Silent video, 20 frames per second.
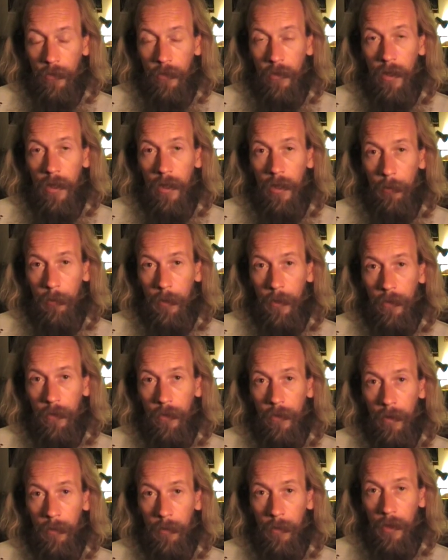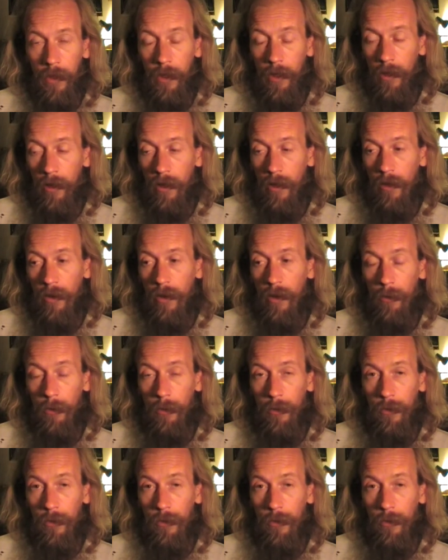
certainly been something, and I